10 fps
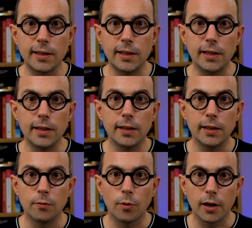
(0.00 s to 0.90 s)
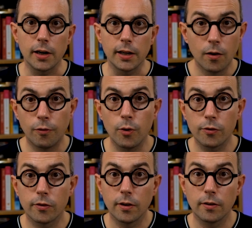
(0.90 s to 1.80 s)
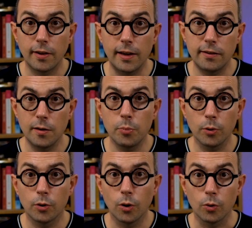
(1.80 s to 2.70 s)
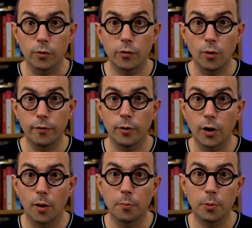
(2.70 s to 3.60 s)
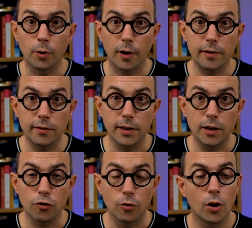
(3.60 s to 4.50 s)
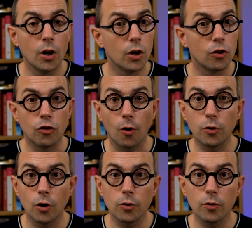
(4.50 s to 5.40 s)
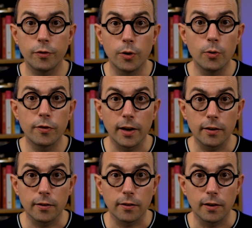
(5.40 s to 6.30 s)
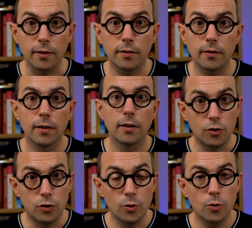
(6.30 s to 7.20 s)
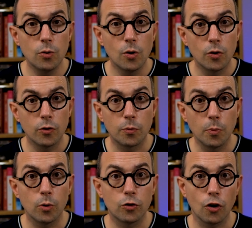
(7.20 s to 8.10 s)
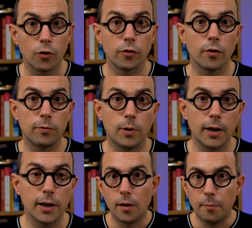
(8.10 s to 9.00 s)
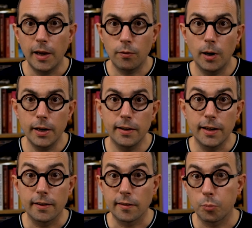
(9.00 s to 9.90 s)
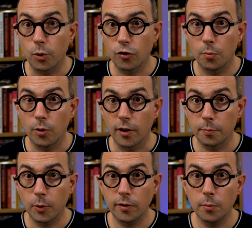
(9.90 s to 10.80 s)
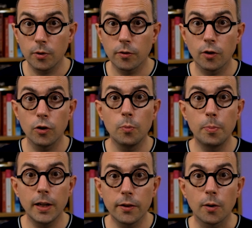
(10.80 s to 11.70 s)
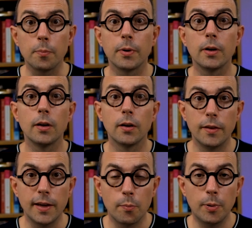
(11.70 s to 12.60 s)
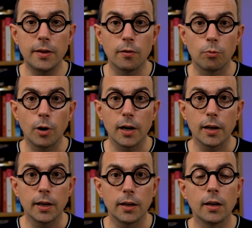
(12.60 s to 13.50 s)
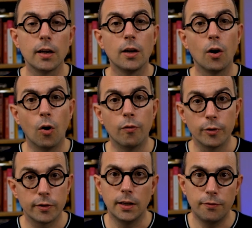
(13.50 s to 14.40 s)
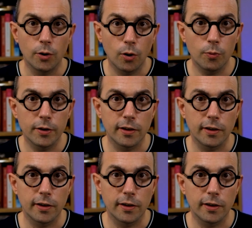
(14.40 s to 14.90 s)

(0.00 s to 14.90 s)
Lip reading: key in writing. First, set simple goals to overcome procrastination. Jot down a few sentences. Do small chunks of writing. Make writing as approachable as possible so you build up the habit of writing over time. If you're always